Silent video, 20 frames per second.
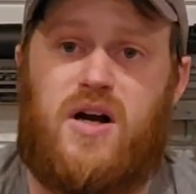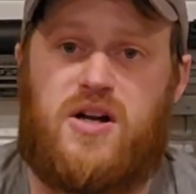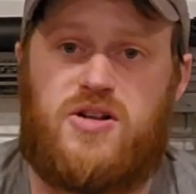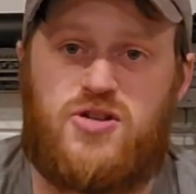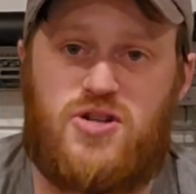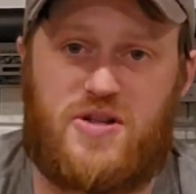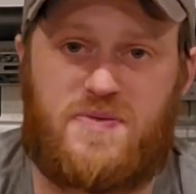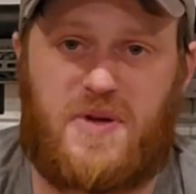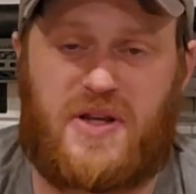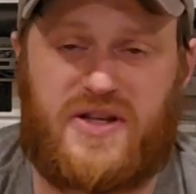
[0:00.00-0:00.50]

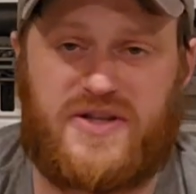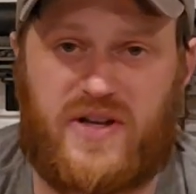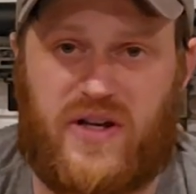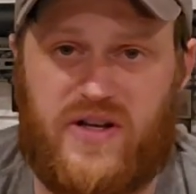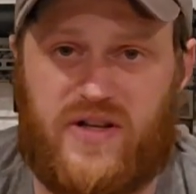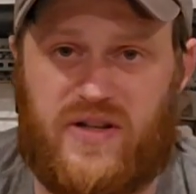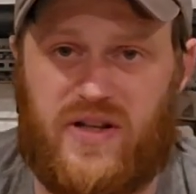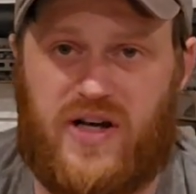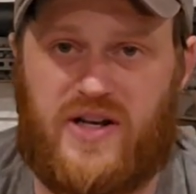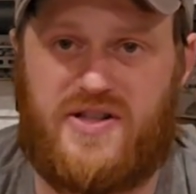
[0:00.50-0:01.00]
Just because
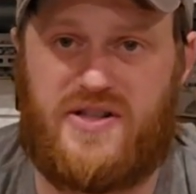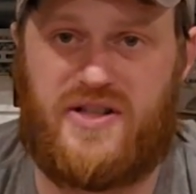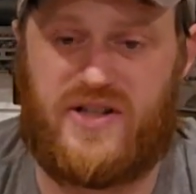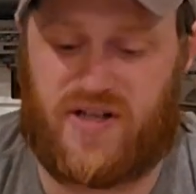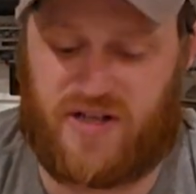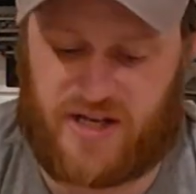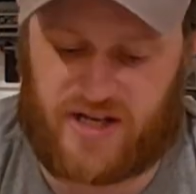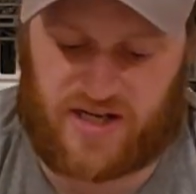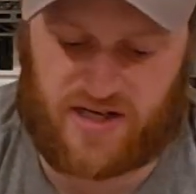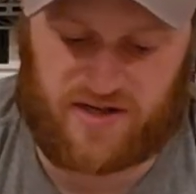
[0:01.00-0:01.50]
I
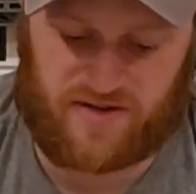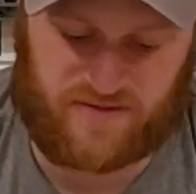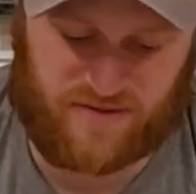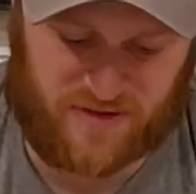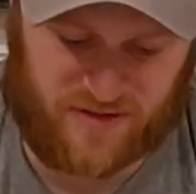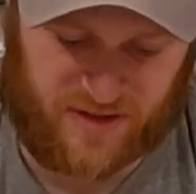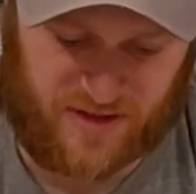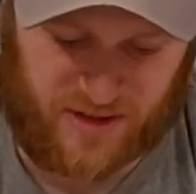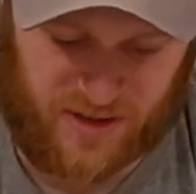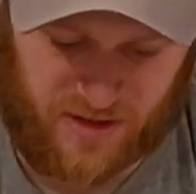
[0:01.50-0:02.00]
did have,
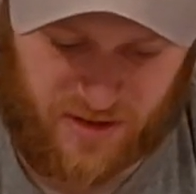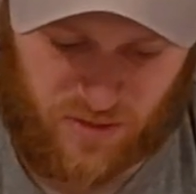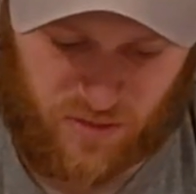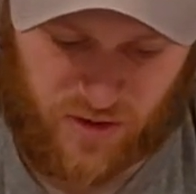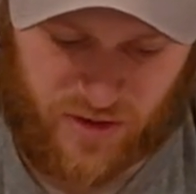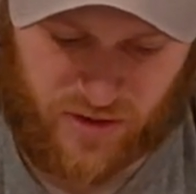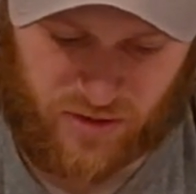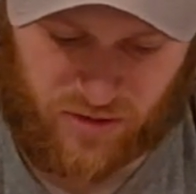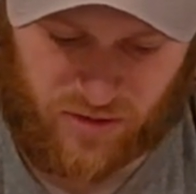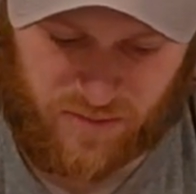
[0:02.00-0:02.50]

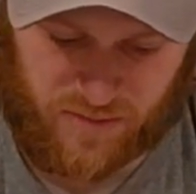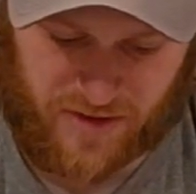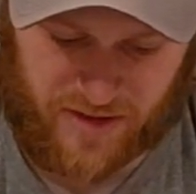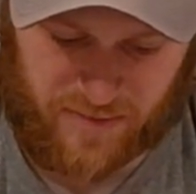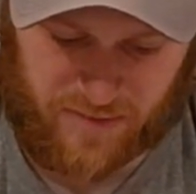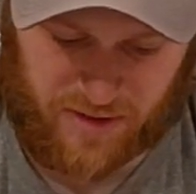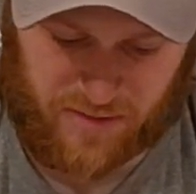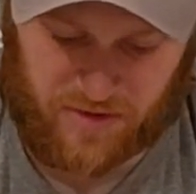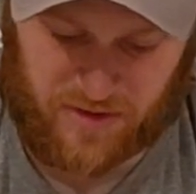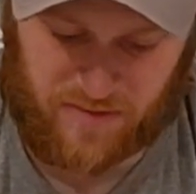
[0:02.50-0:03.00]
one group that
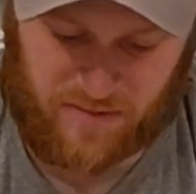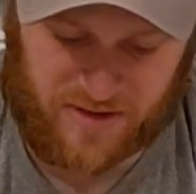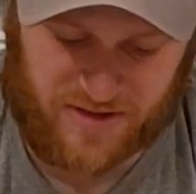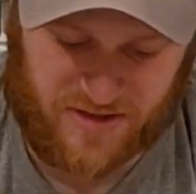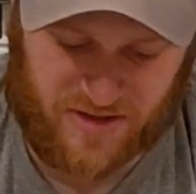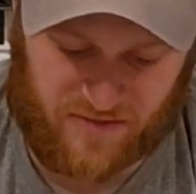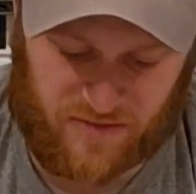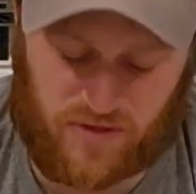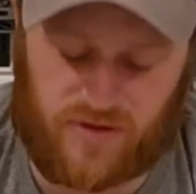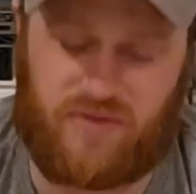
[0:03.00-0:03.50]
I'm going to blame
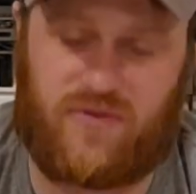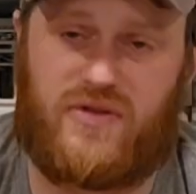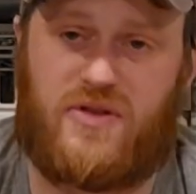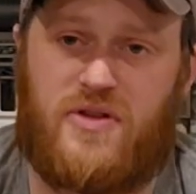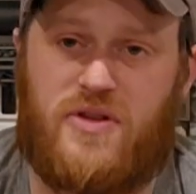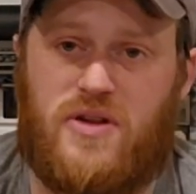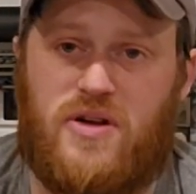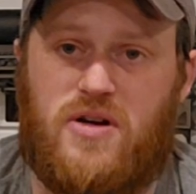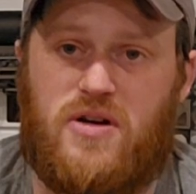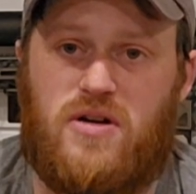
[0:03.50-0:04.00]
myself on for
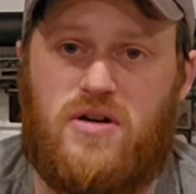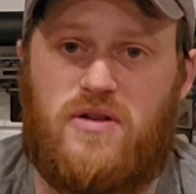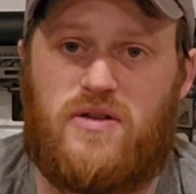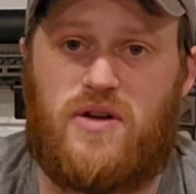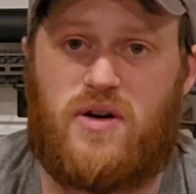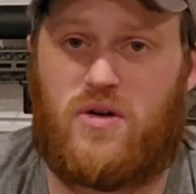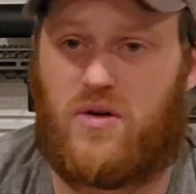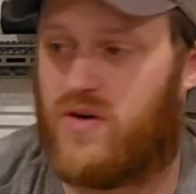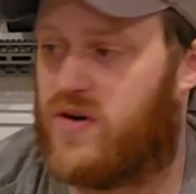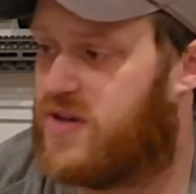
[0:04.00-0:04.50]
the
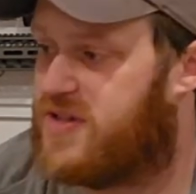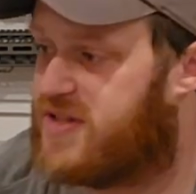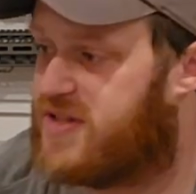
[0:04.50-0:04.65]
Horny